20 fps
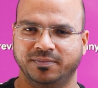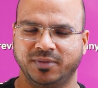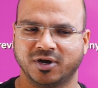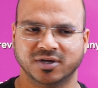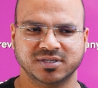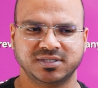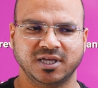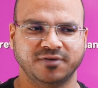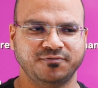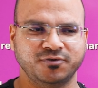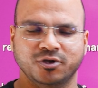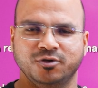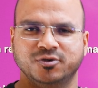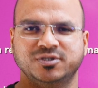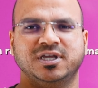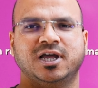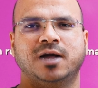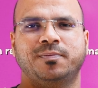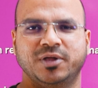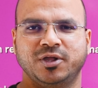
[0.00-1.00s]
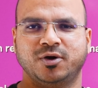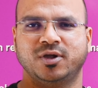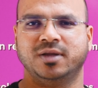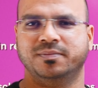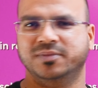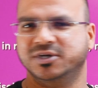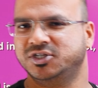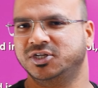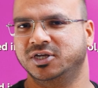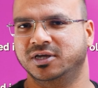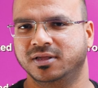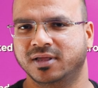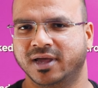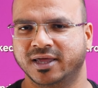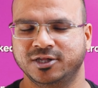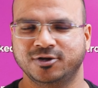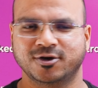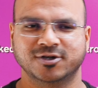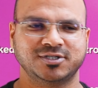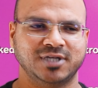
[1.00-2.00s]
Because if you're using a particular machine
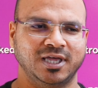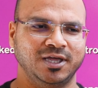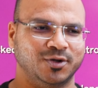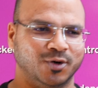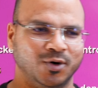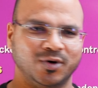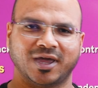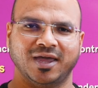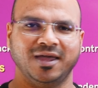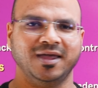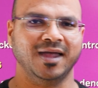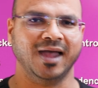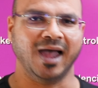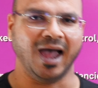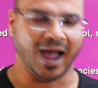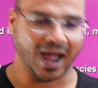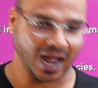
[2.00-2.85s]
and you're saying, okay,